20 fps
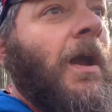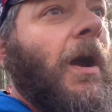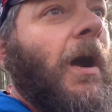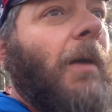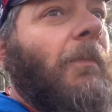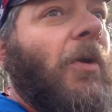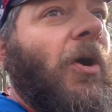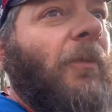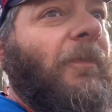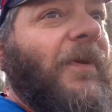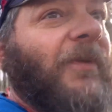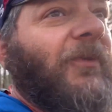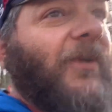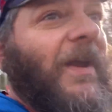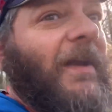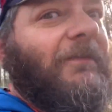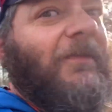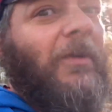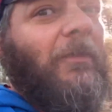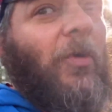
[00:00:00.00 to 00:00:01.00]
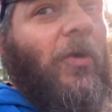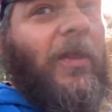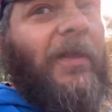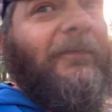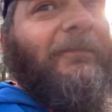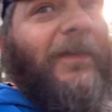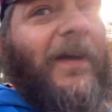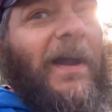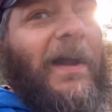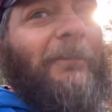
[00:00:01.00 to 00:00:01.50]
I'm hoping we have no more
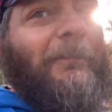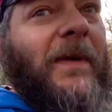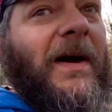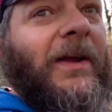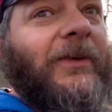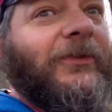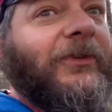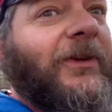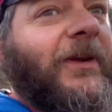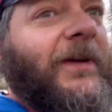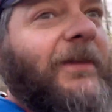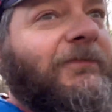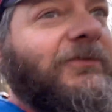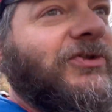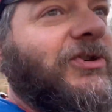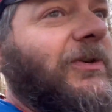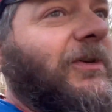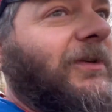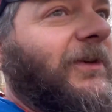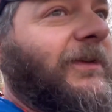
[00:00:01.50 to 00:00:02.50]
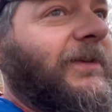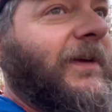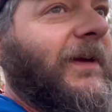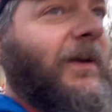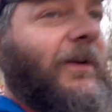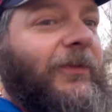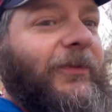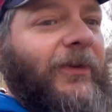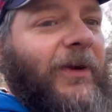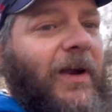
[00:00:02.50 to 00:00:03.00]
than 5 miles left. Should only
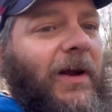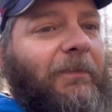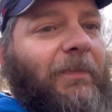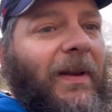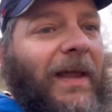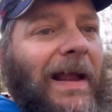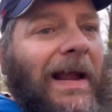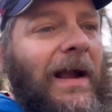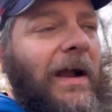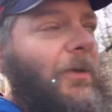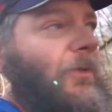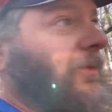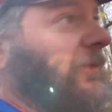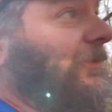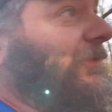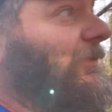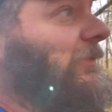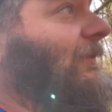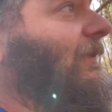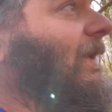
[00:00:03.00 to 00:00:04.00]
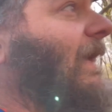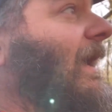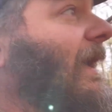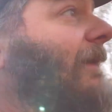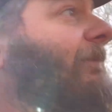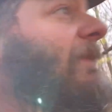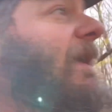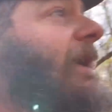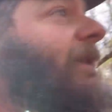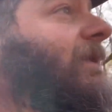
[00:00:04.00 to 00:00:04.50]
take us a couple of hours to
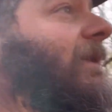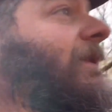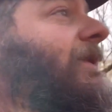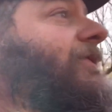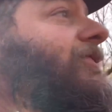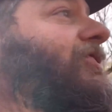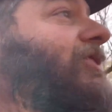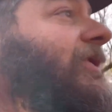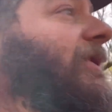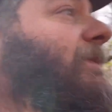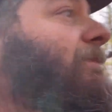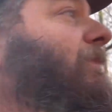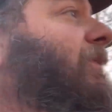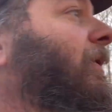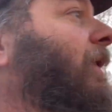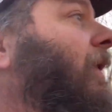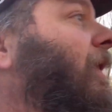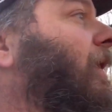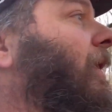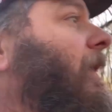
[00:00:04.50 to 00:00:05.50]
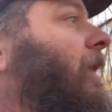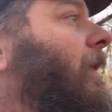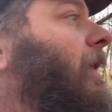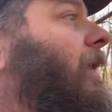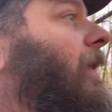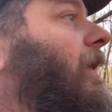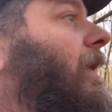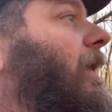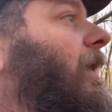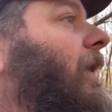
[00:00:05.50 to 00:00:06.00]
hike back to the Jeep.
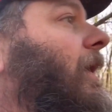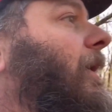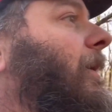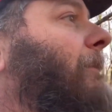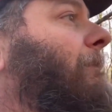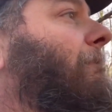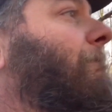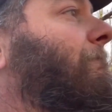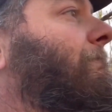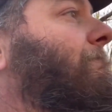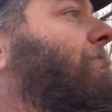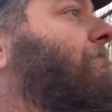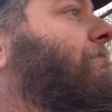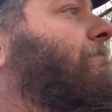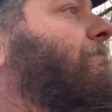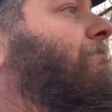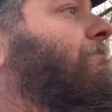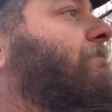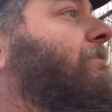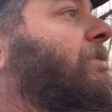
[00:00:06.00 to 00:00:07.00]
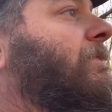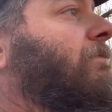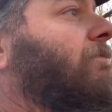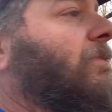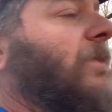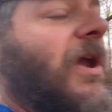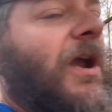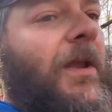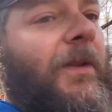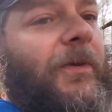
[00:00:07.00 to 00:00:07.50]

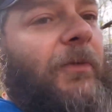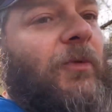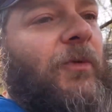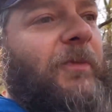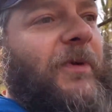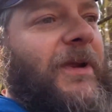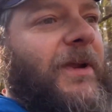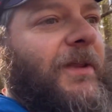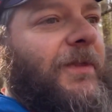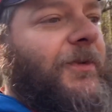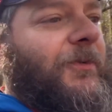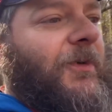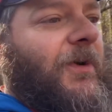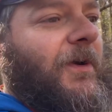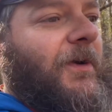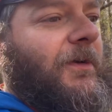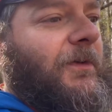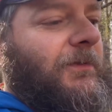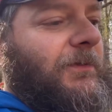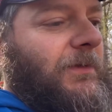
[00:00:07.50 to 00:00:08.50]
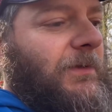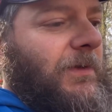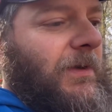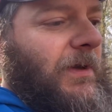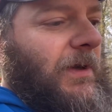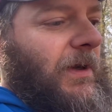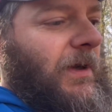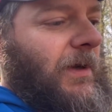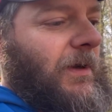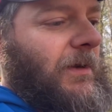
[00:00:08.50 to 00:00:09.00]
Yeah, and then we'll be hitting the road,
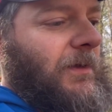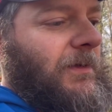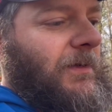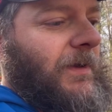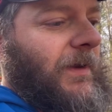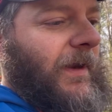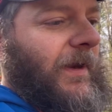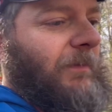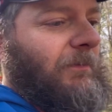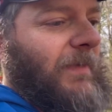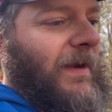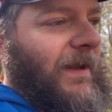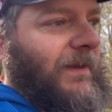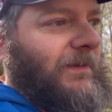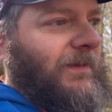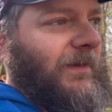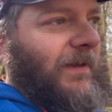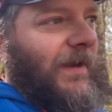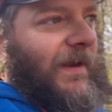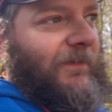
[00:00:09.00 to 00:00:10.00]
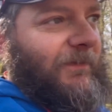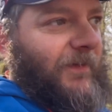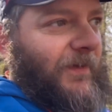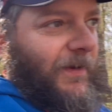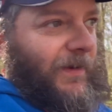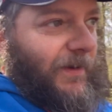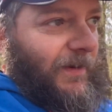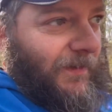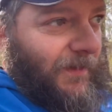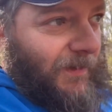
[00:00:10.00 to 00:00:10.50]
heading back to
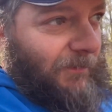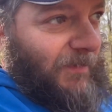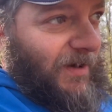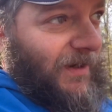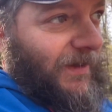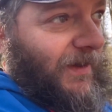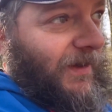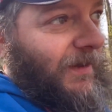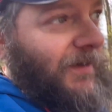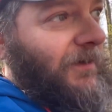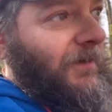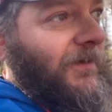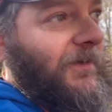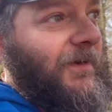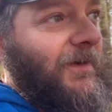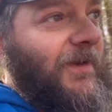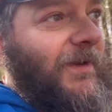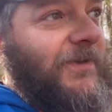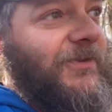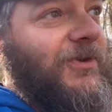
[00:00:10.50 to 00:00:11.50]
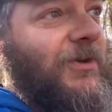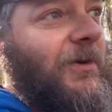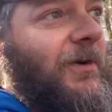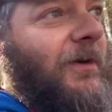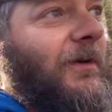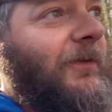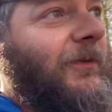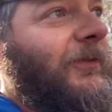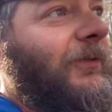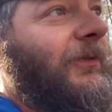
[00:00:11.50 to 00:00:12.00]
Lafayette, and then Mike heading on to Lake
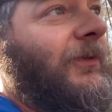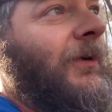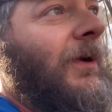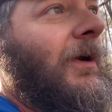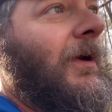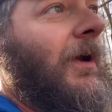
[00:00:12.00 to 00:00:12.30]
Charles.